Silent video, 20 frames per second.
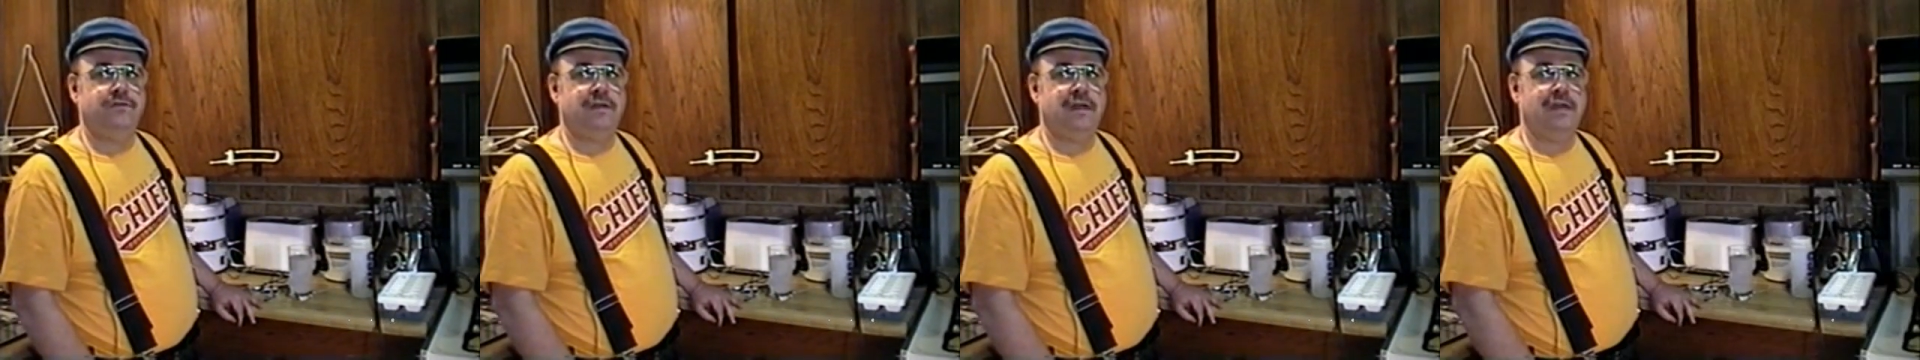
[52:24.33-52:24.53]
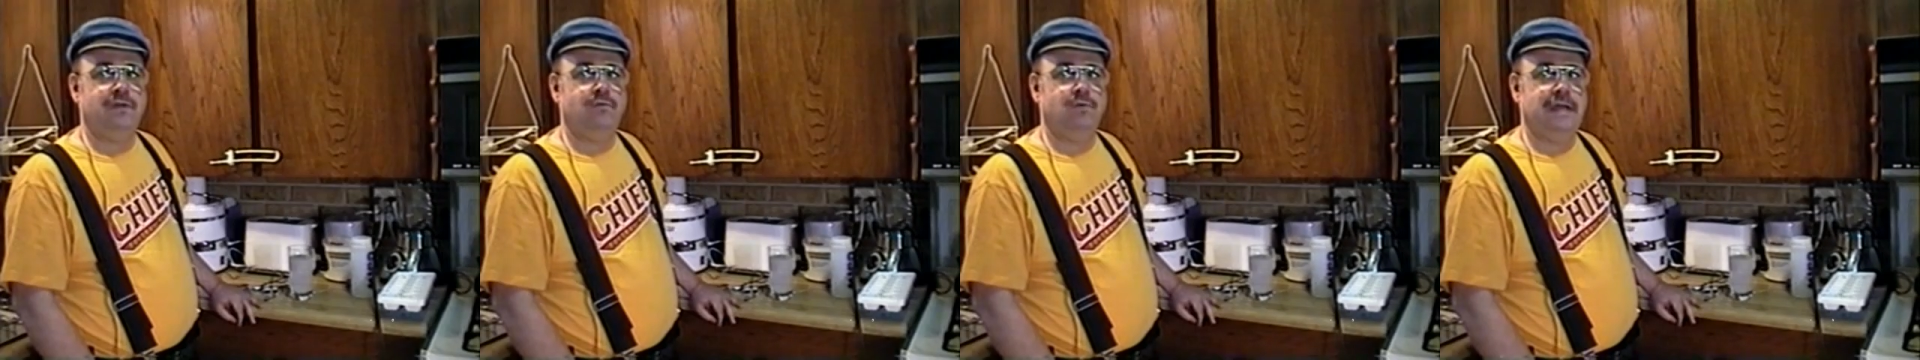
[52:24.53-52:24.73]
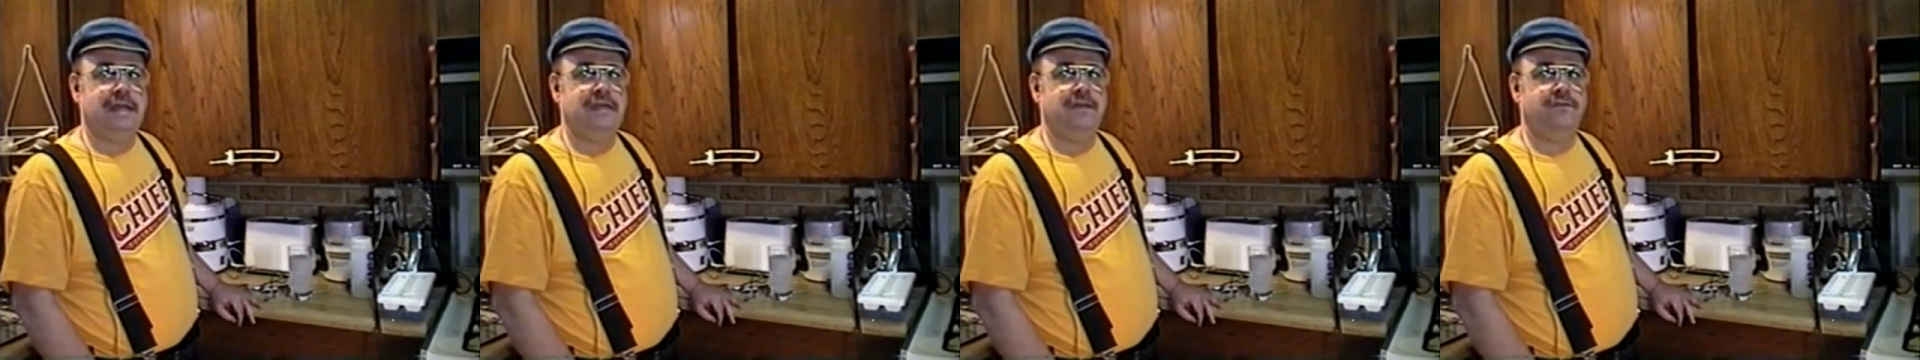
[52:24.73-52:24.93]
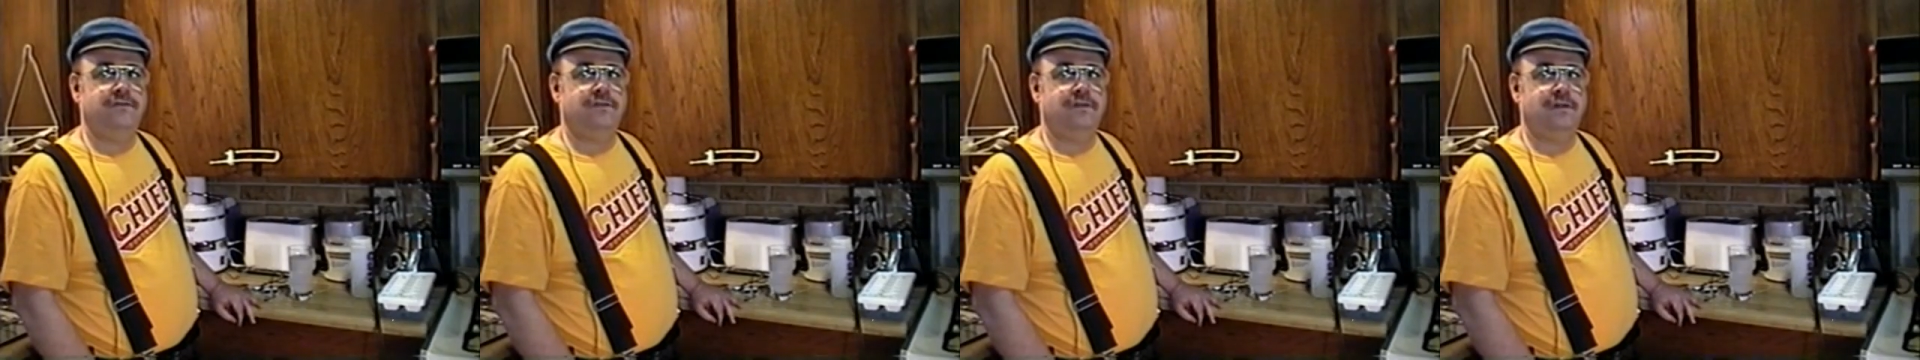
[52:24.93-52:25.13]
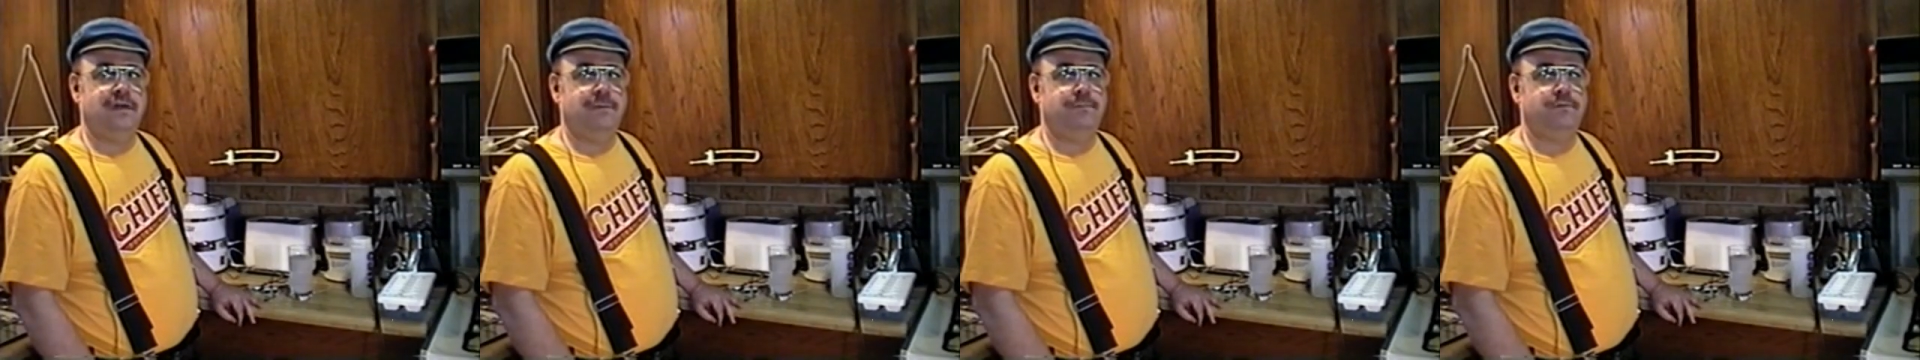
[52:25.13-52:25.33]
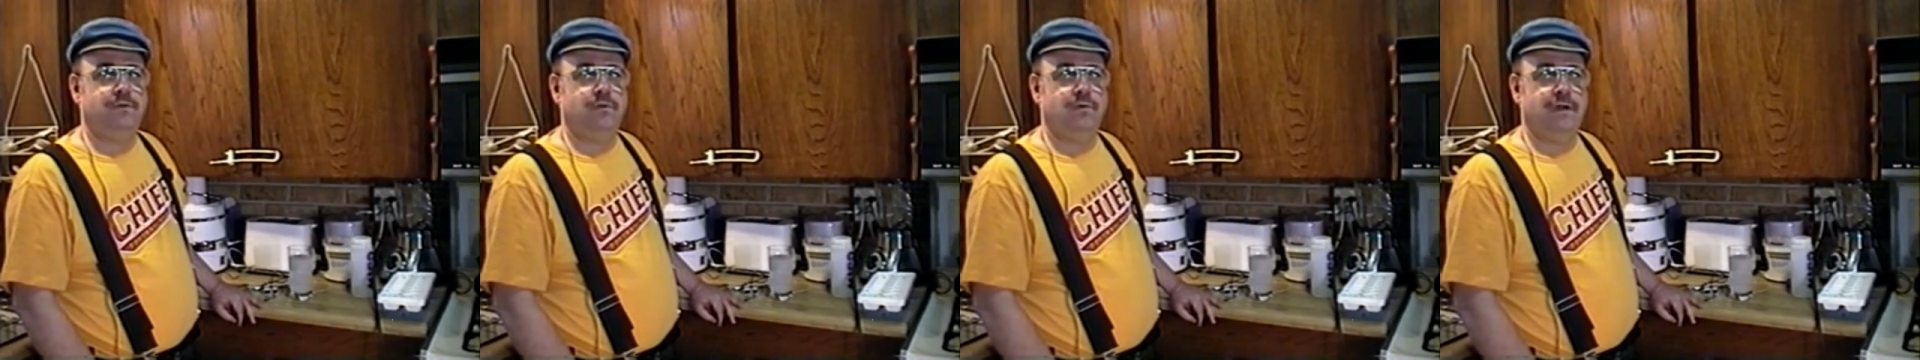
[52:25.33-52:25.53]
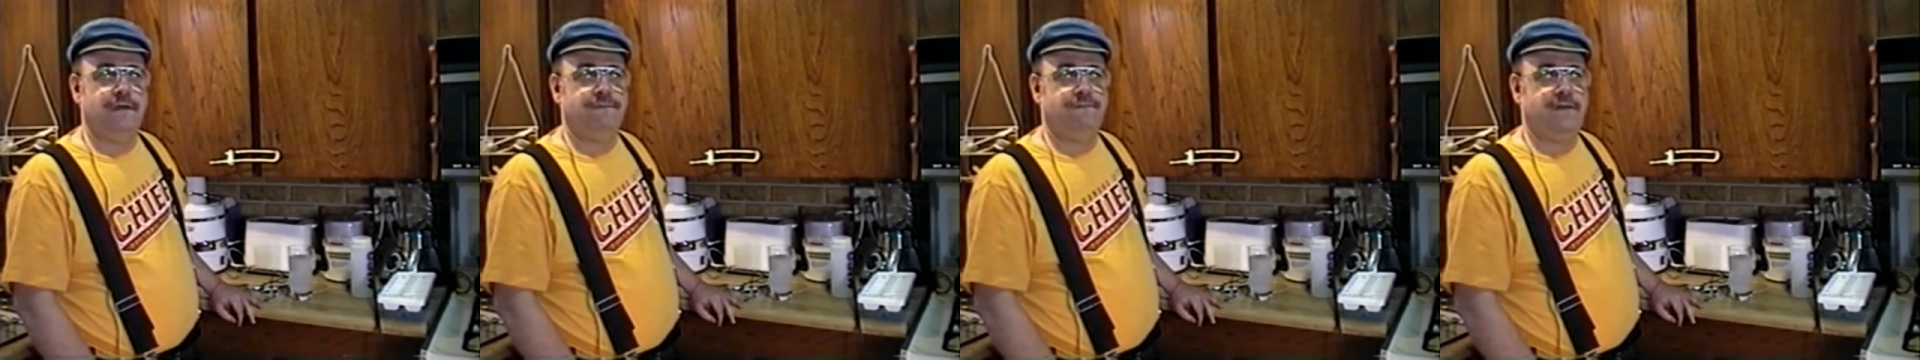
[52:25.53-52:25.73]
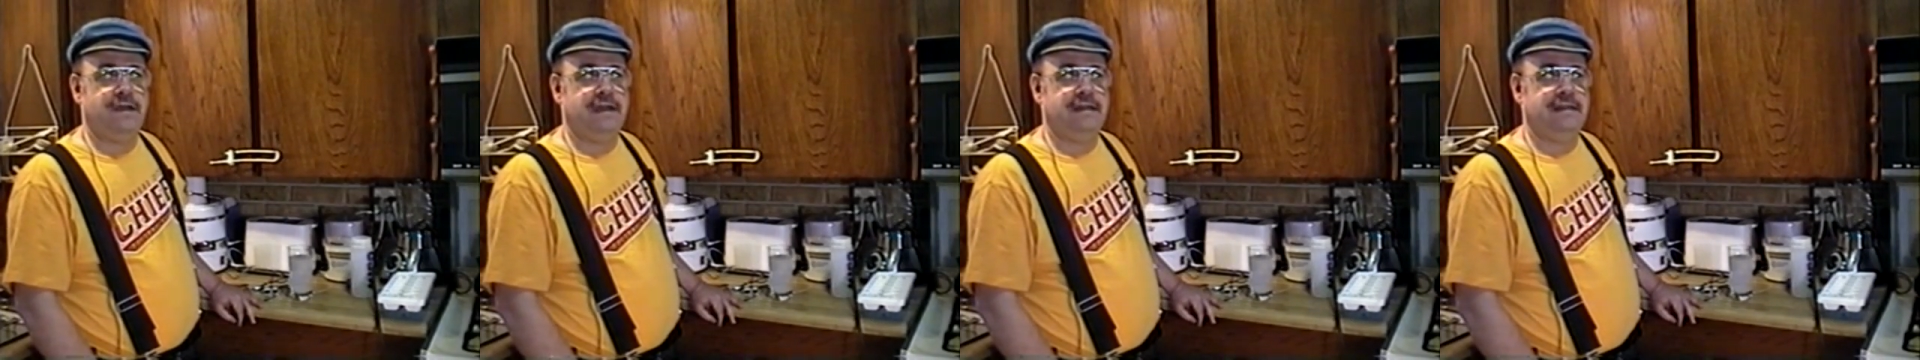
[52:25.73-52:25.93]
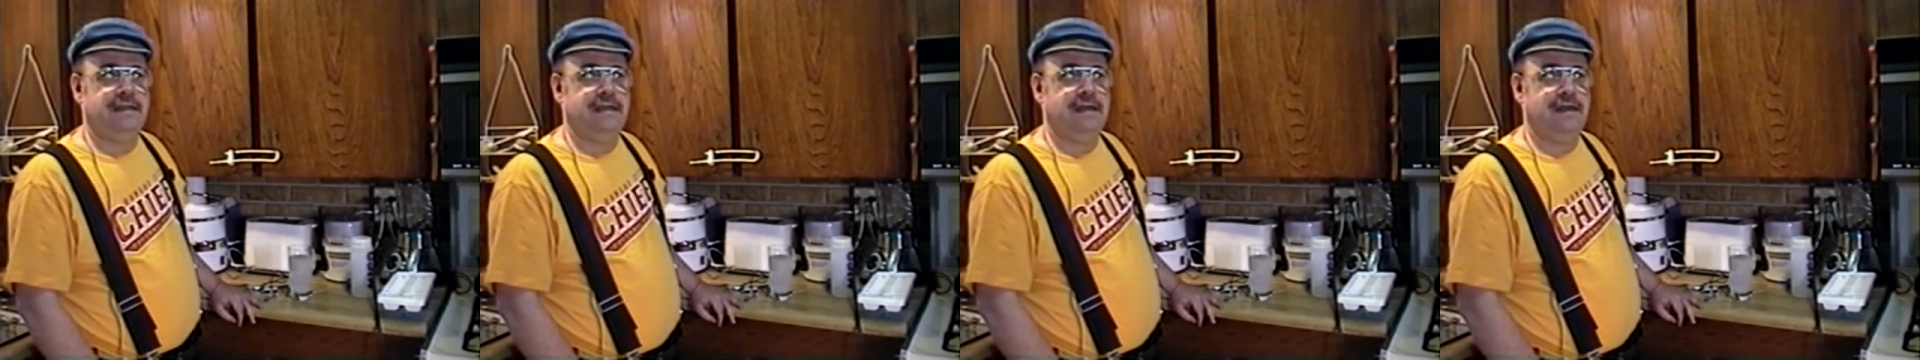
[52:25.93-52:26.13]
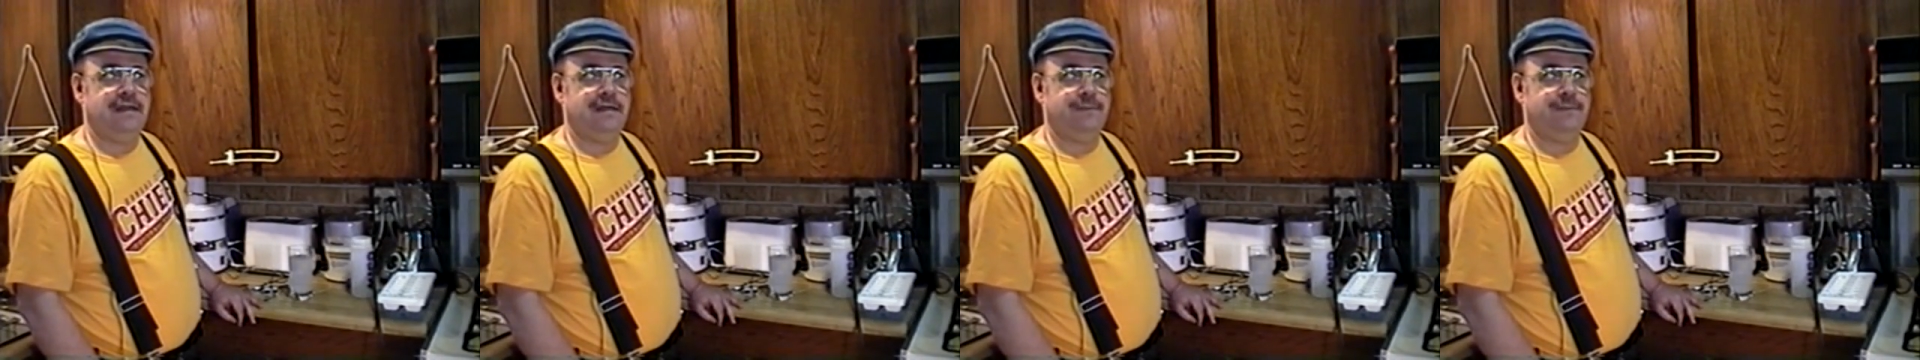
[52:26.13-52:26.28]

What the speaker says: I raised it up to where I finally got